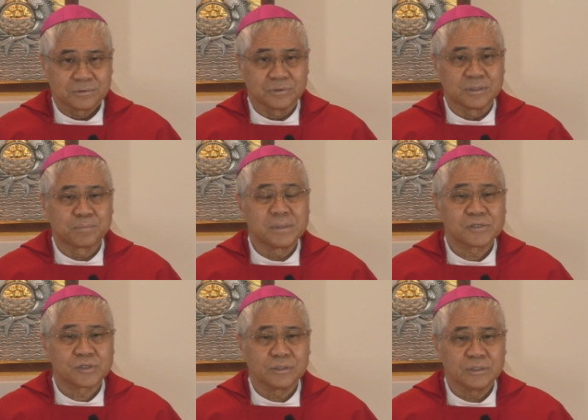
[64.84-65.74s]
to the
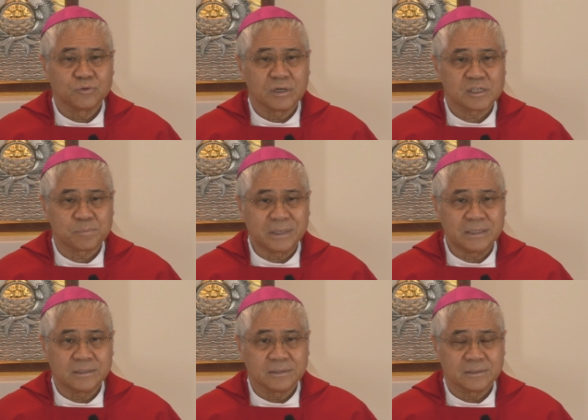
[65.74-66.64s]
person who has
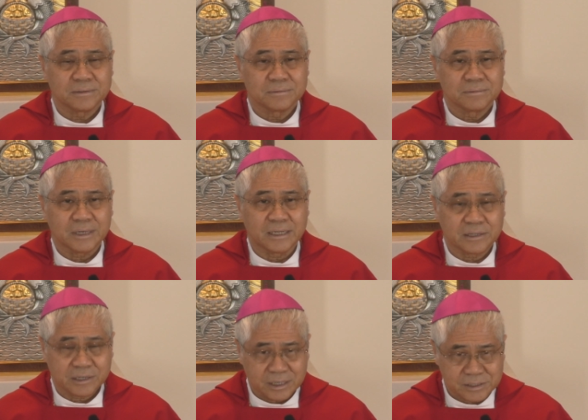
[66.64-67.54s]
been
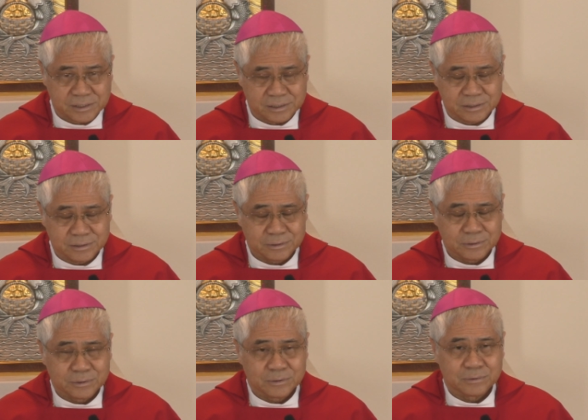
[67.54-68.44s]
entrusted
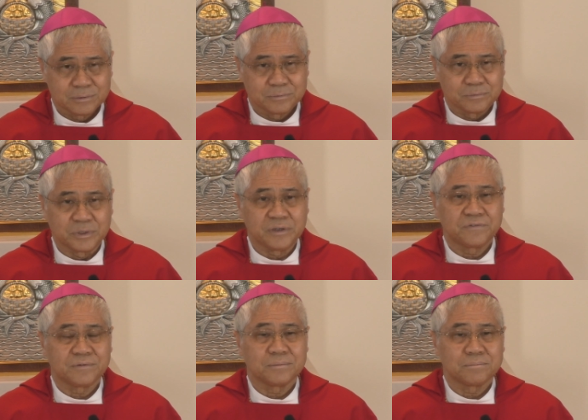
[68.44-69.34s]

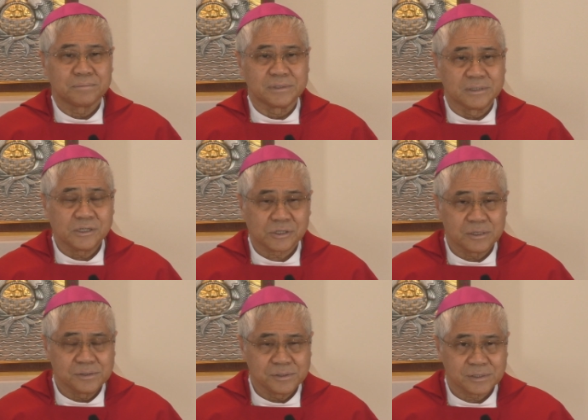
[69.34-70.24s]
with
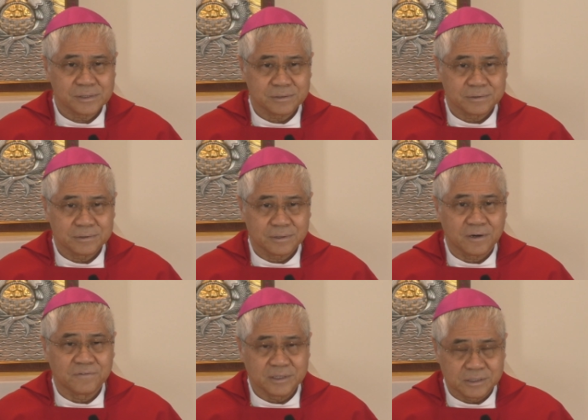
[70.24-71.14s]
positions
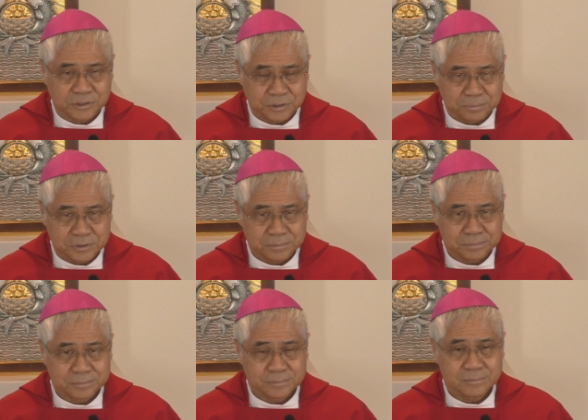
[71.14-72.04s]
of leadership.
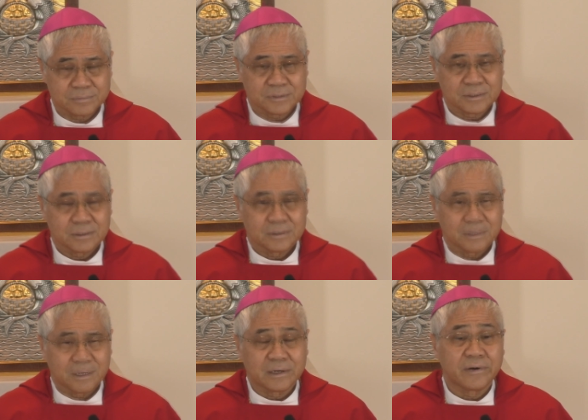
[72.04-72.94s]

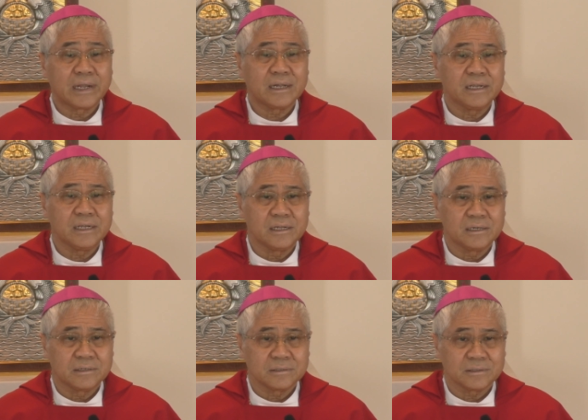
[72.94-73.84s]
A great
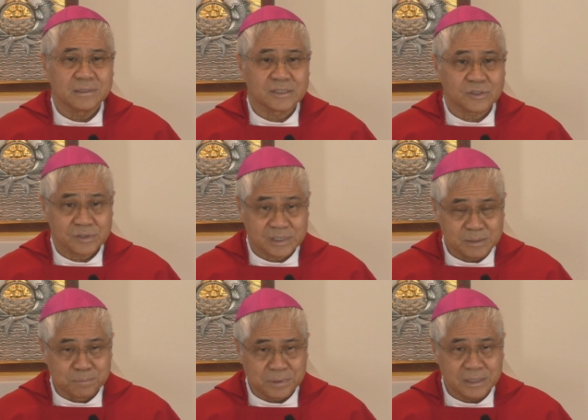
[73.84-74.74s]
leader is not
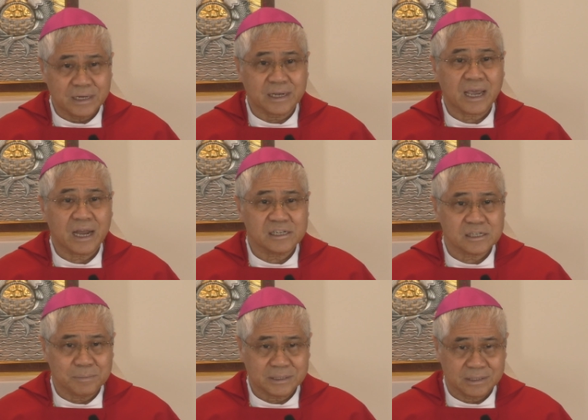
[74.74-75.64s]
simply a
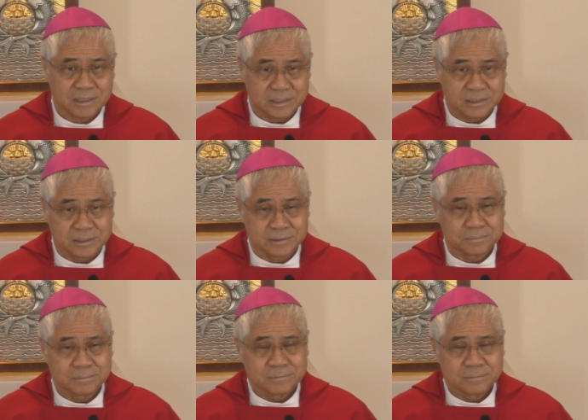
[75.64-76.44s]
charismatic leader